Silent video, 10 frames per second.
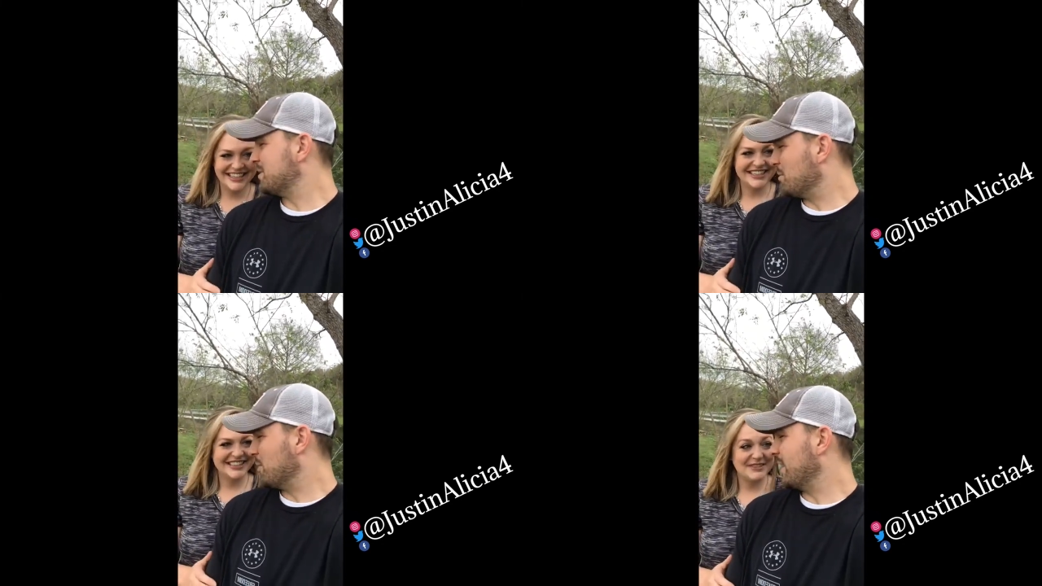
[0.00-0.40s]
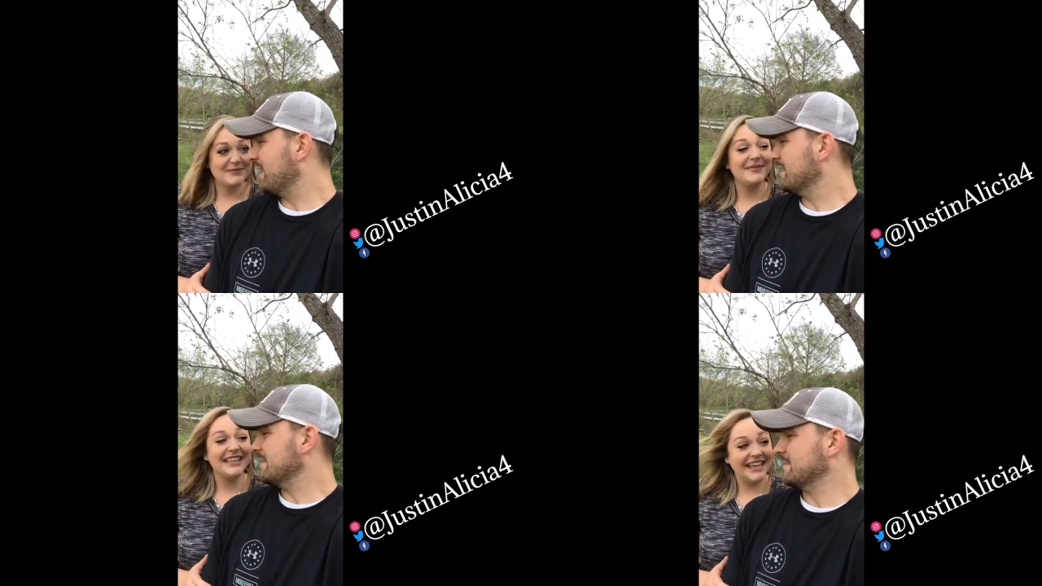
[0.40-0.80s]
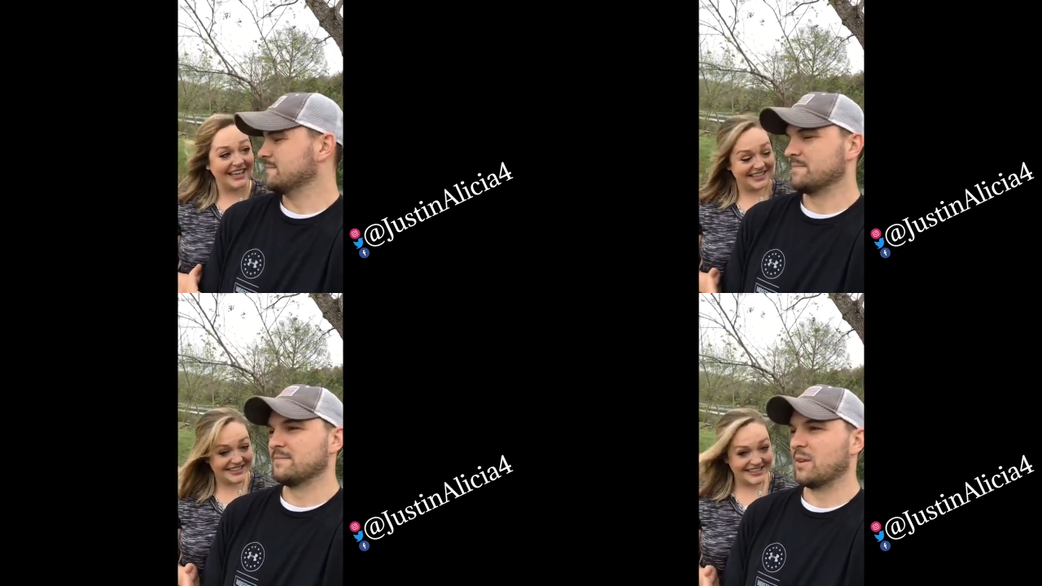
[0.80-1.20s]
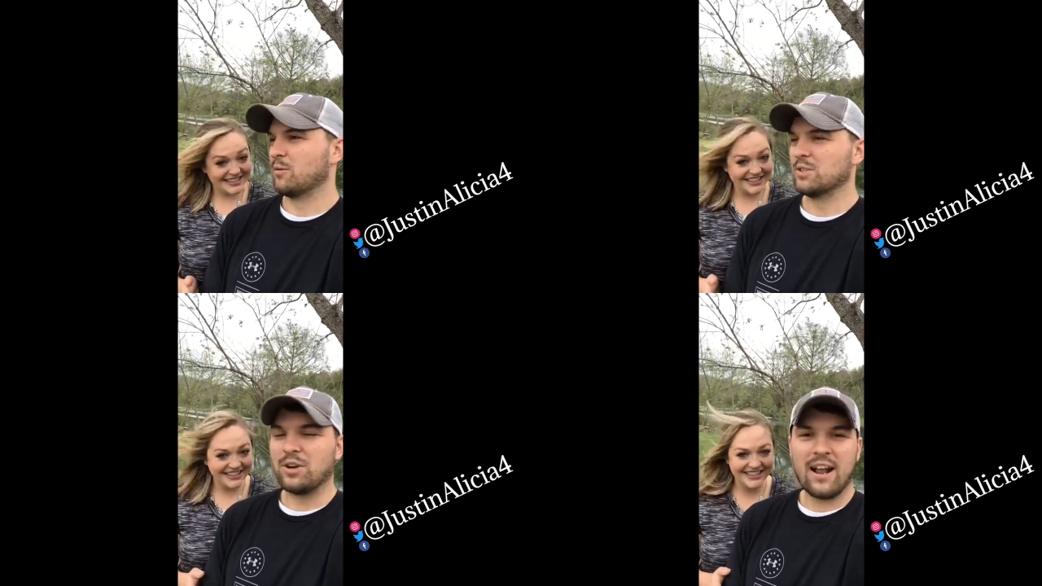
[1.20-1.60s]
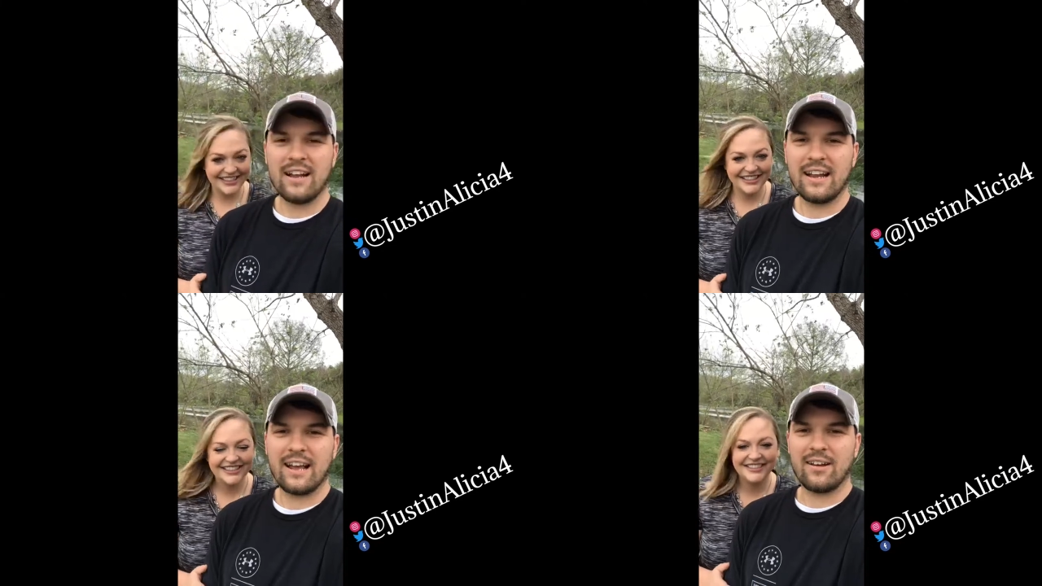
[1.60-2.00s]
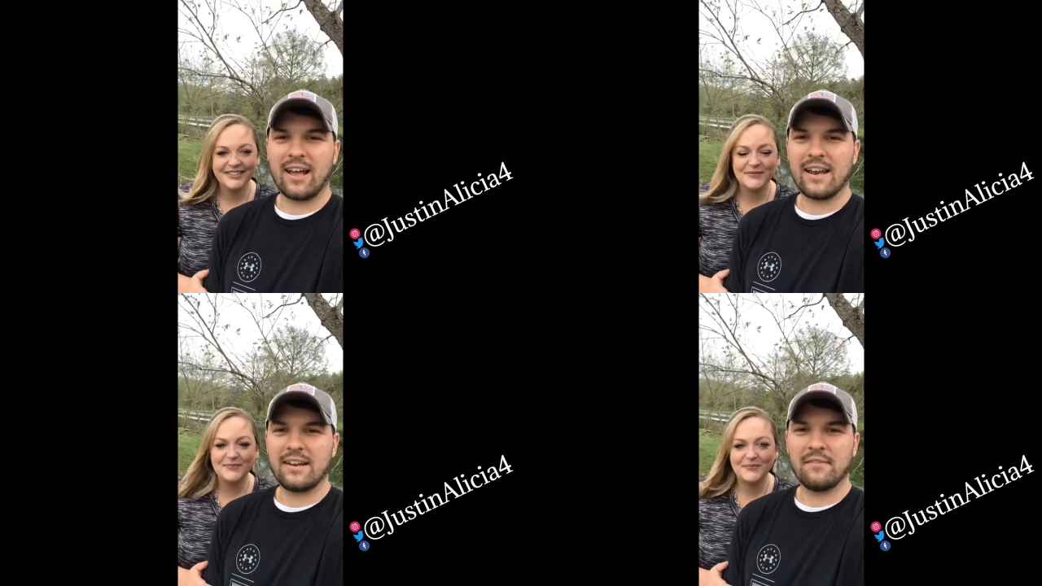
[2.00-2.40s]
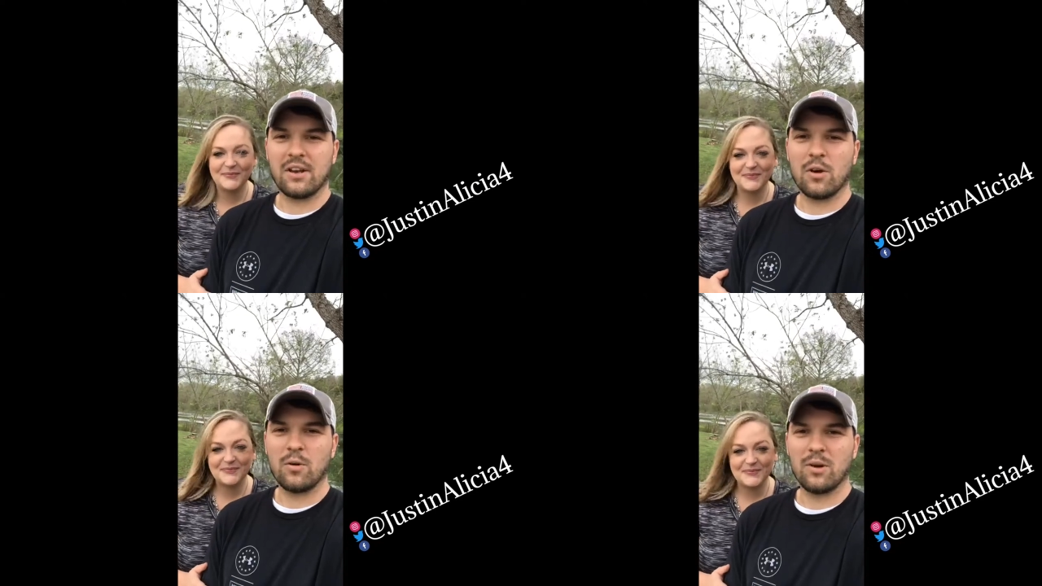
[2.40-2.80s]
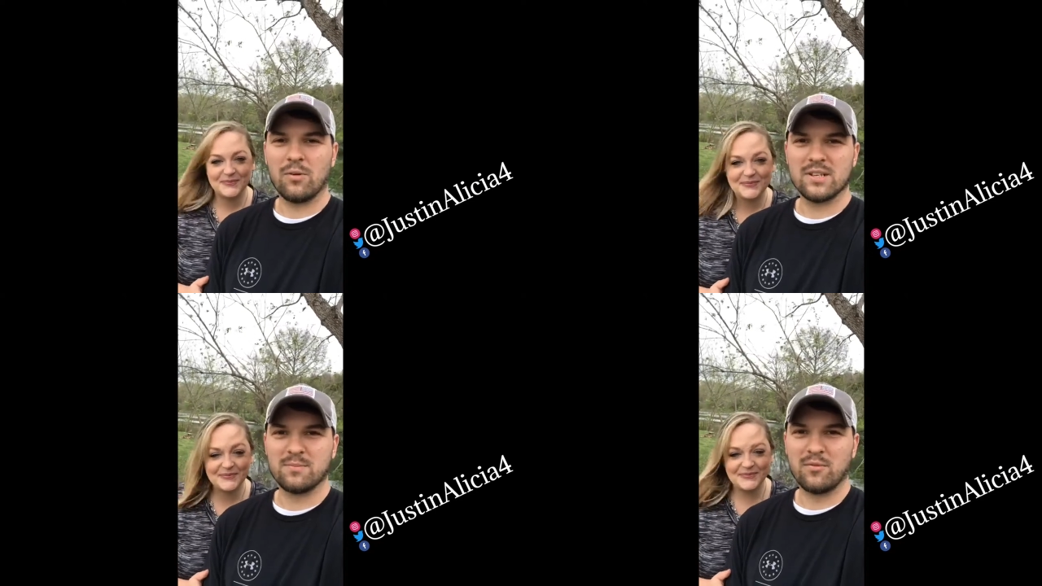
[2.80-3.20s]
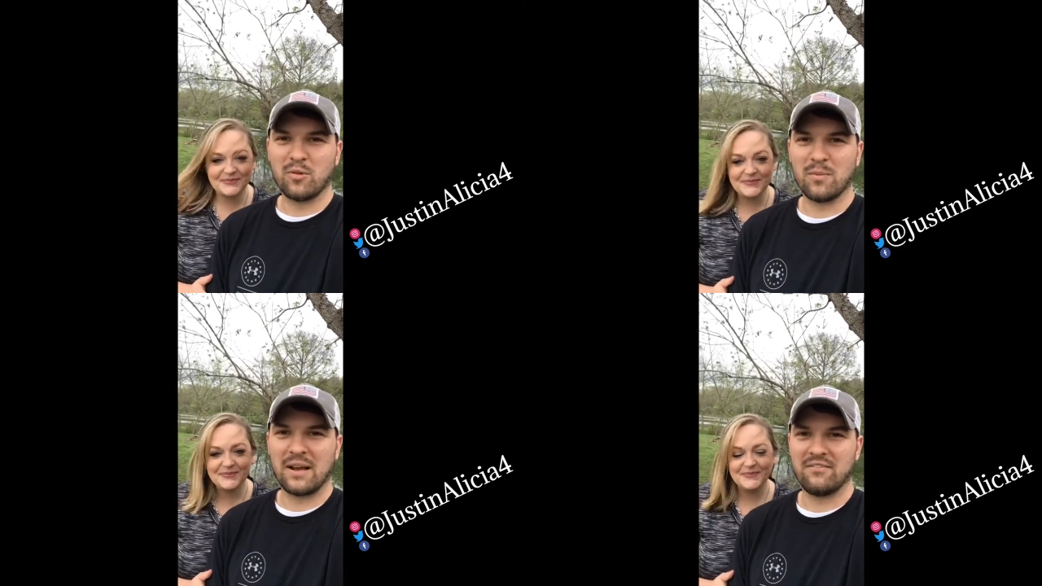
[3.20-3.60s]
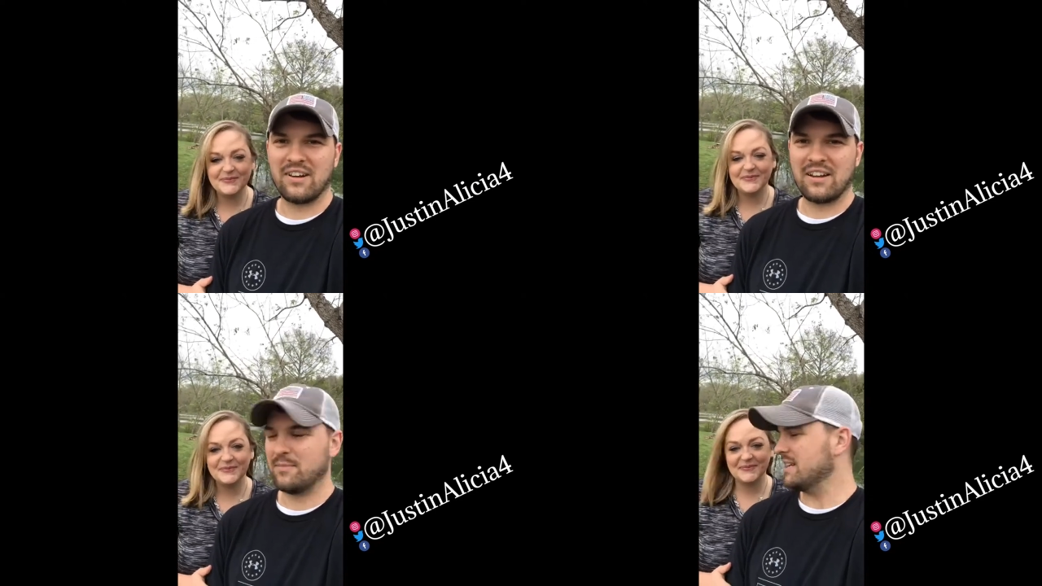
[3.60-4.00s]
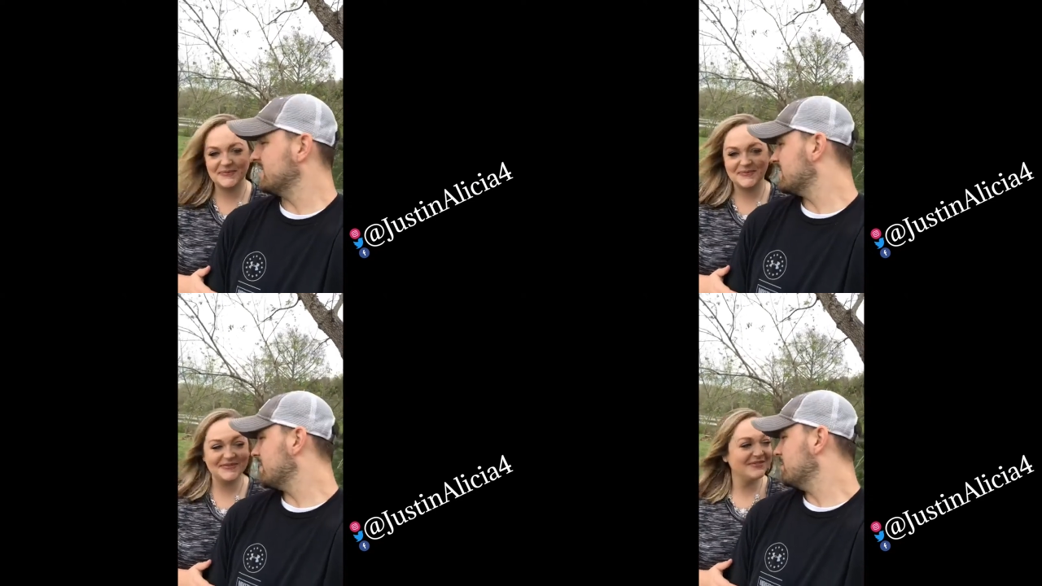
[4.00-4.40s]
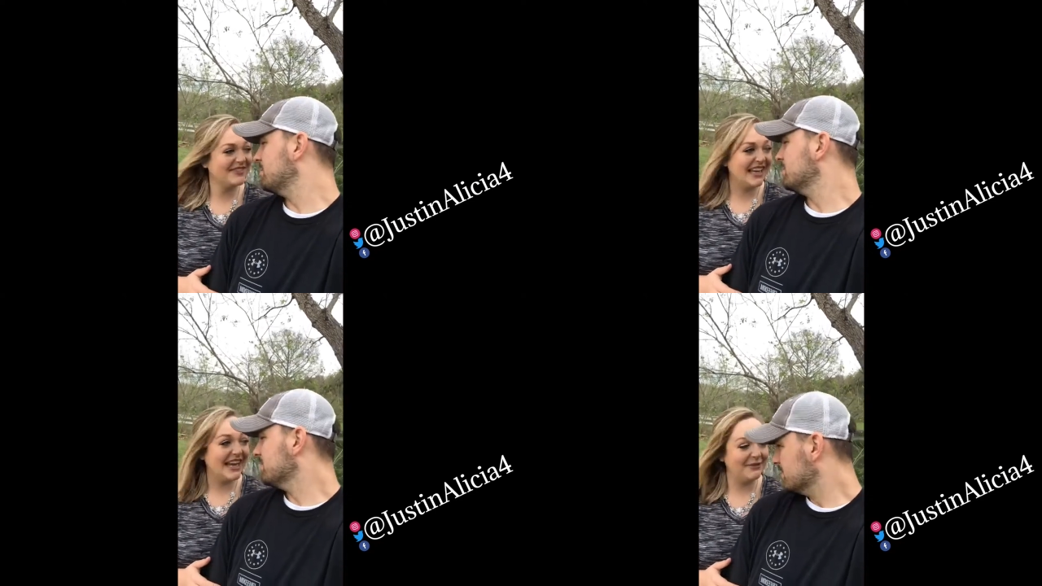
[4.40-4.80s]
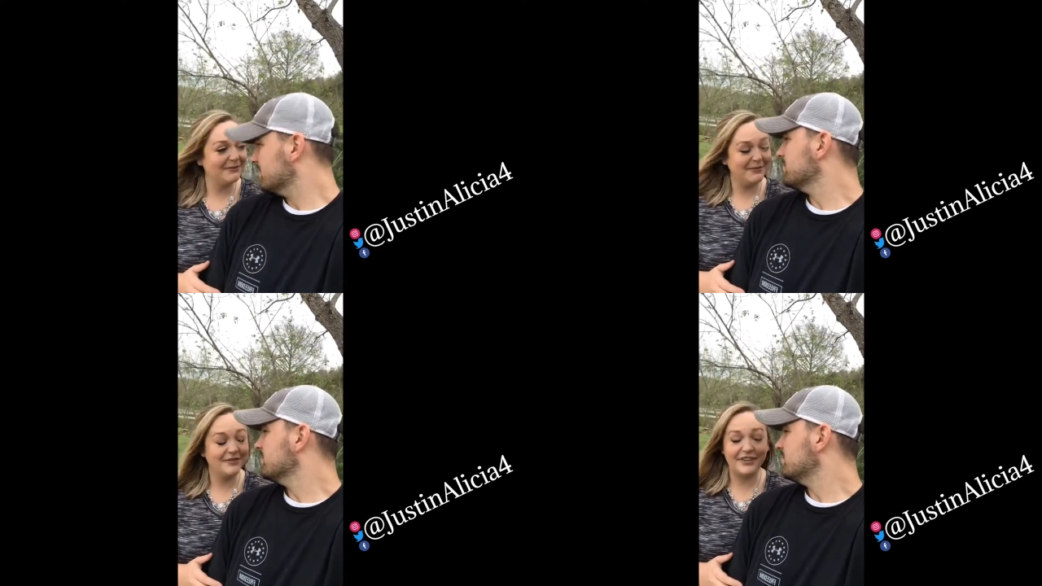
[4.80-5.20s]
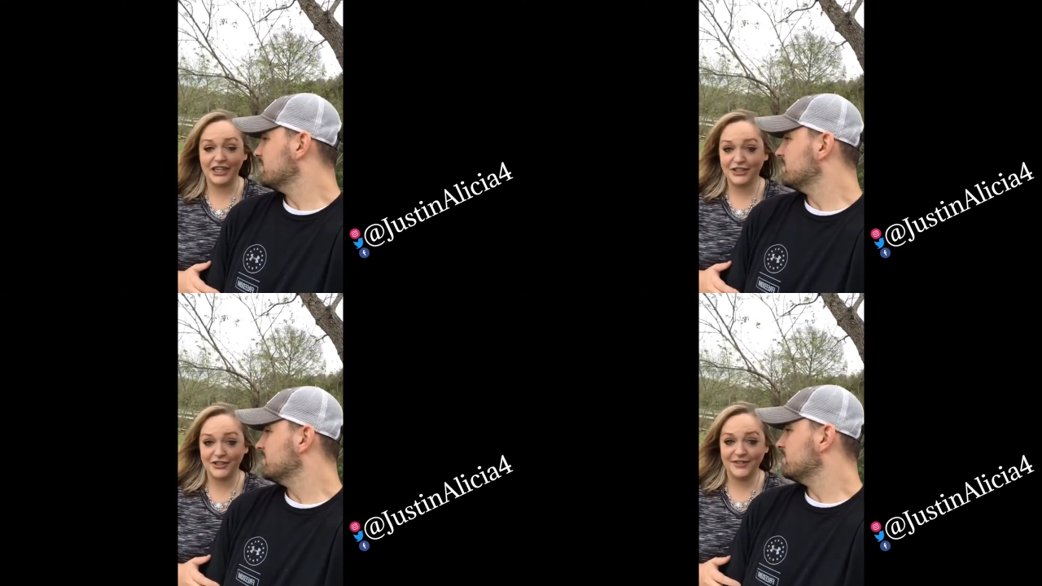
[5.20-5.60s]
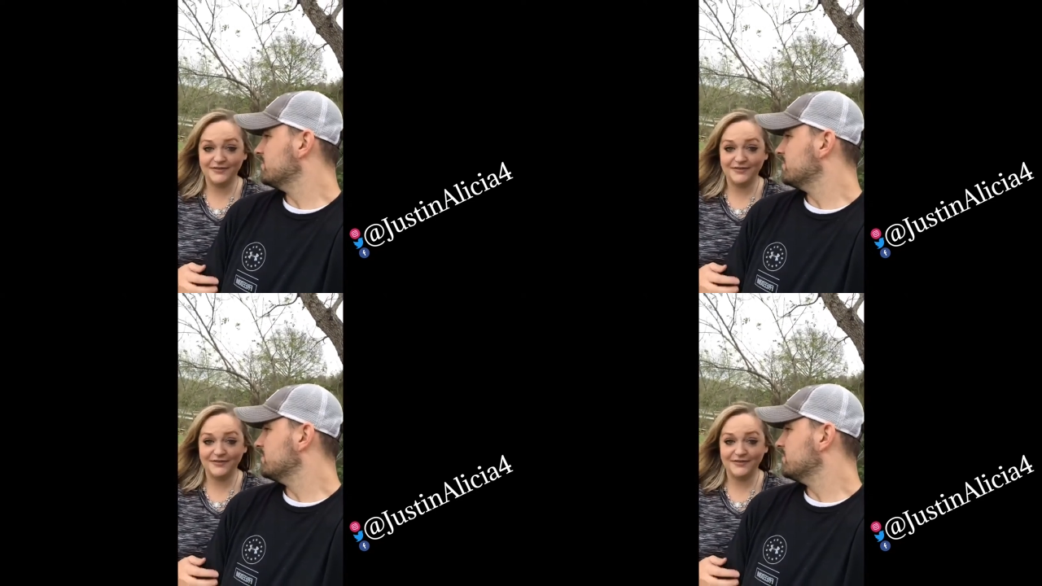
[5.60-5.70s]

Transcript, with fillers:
Speaker 1: story. Yes. We're trying it out. I didn't even know what it was before about five minutes ago. Yeah, very true.